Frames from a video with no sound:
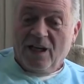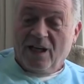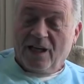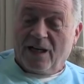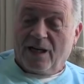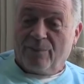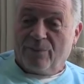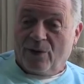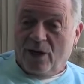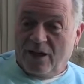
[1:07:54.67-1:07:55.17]

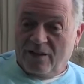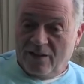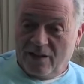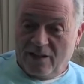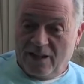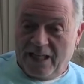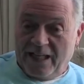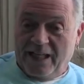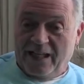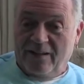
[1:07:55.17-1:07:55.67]
and I brought the
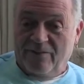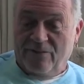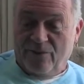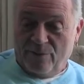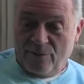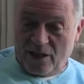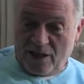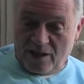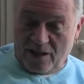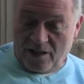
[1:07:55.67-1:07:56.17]
lei in
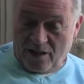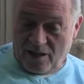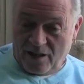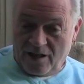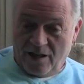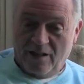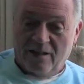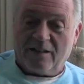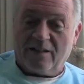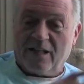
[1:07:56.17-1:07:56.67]
from the
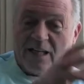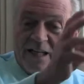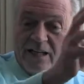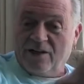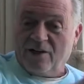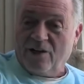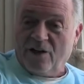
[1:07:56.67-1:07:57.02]
car and laid